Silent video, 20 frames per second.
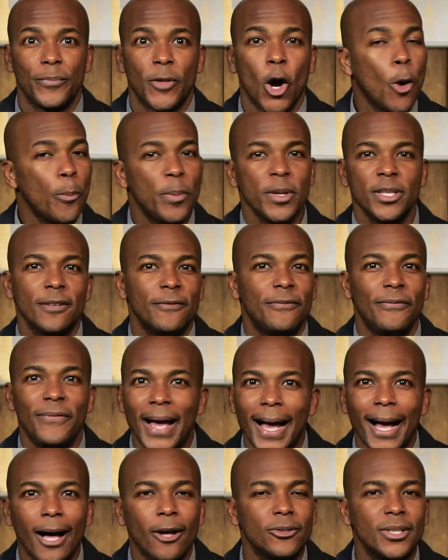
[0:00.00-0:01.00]
Hope isn't
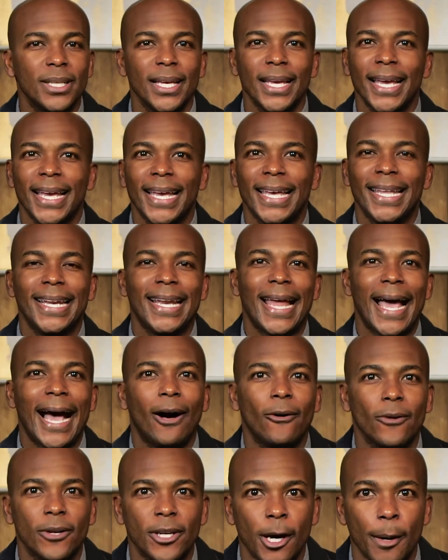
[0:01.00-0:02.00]
found in an
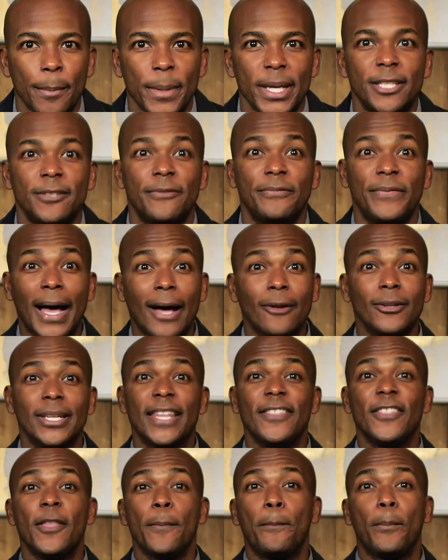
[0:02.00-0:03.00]
outcome, it's found
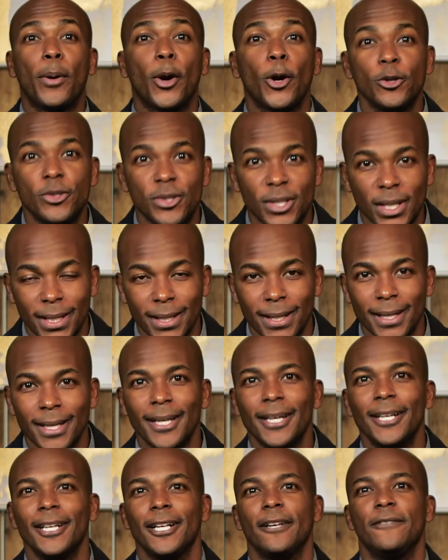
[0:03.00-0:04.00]
in the person
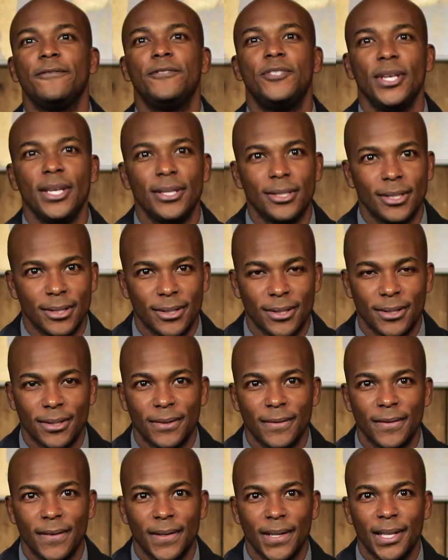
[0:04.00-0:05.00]
of Jesus.
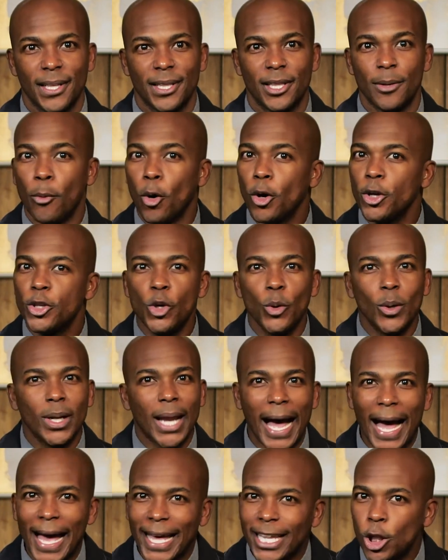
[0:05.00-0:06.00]
The more you and
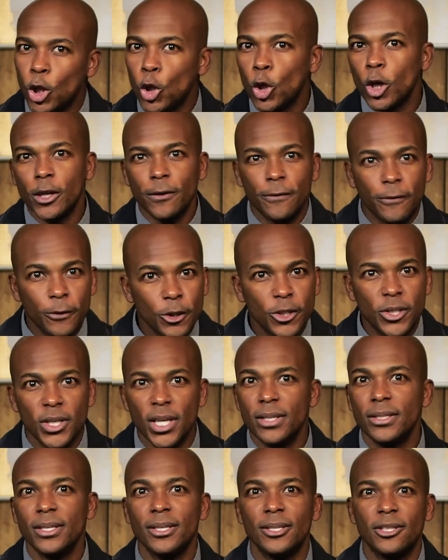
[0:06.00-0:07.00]
I look for
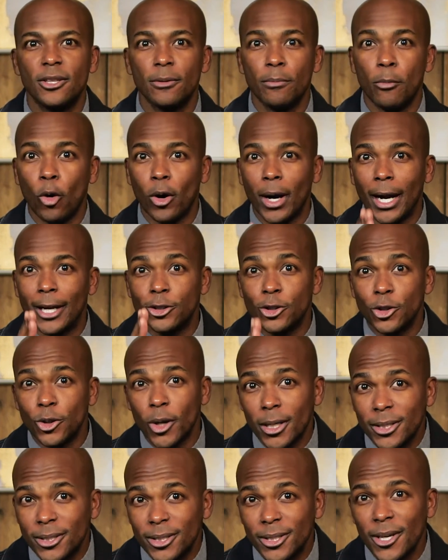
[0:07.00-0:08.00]
Jesus, the more our
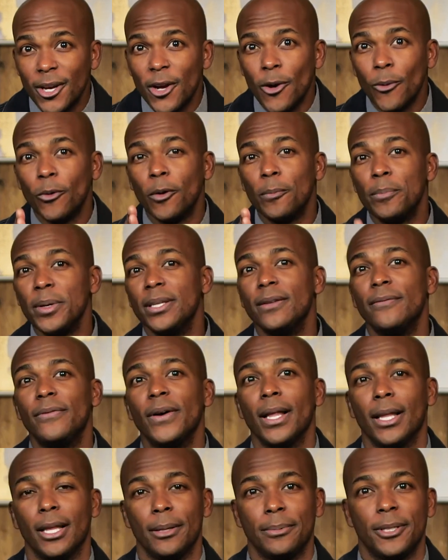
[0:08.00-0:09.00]
trust will be
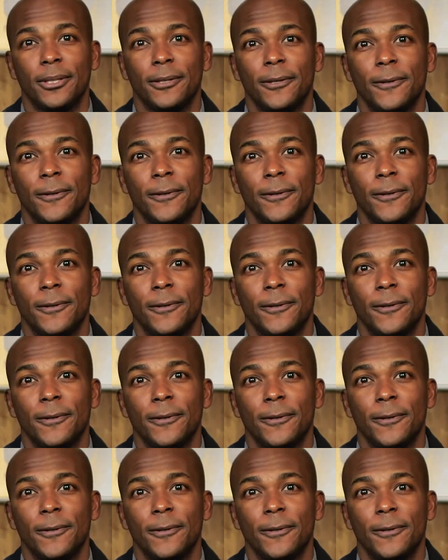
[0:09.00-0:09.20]
developed.